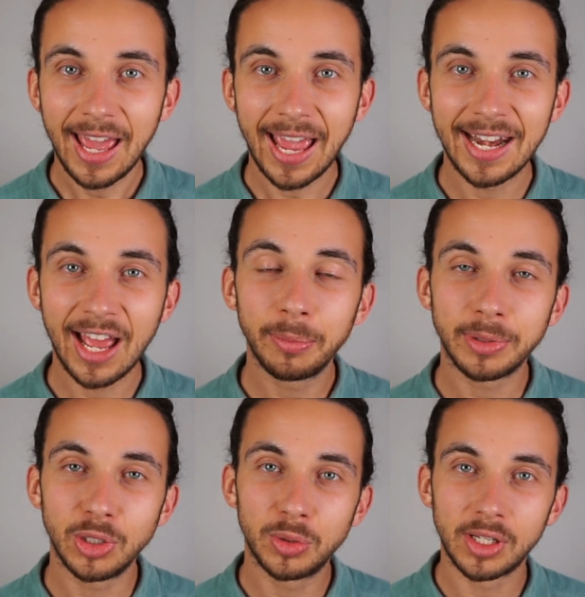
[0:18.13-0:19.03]
and help
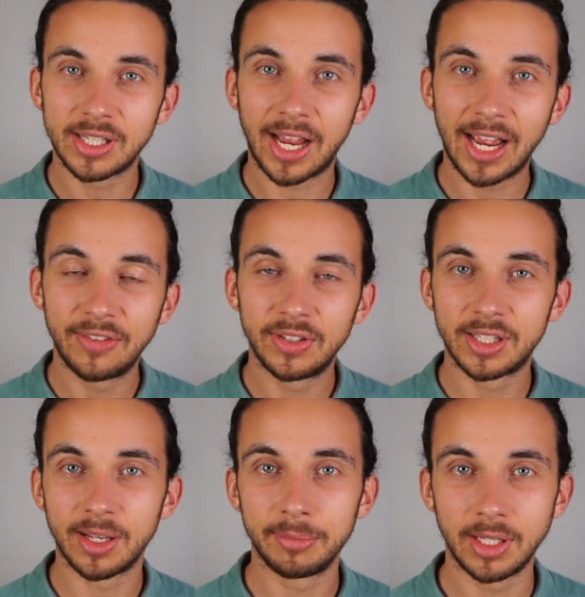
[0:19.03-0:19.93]
you decide if it's
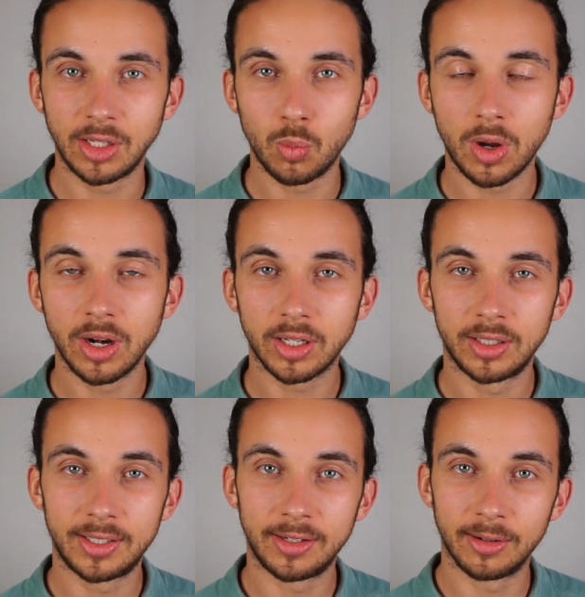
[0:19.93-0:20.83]
something you want to
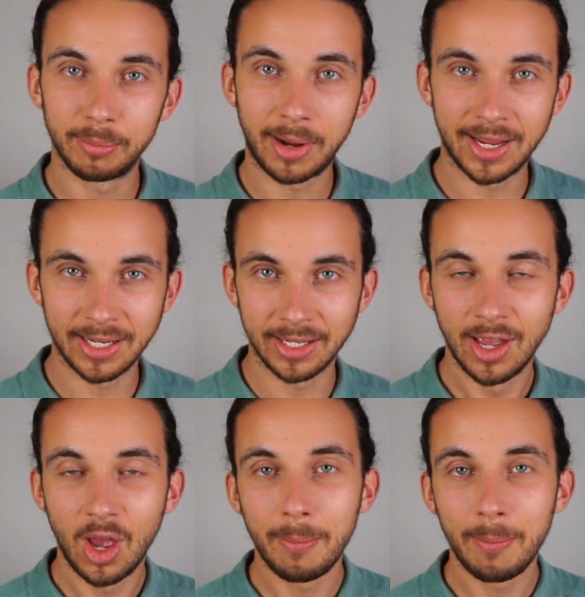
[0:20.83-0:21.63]
consider buying.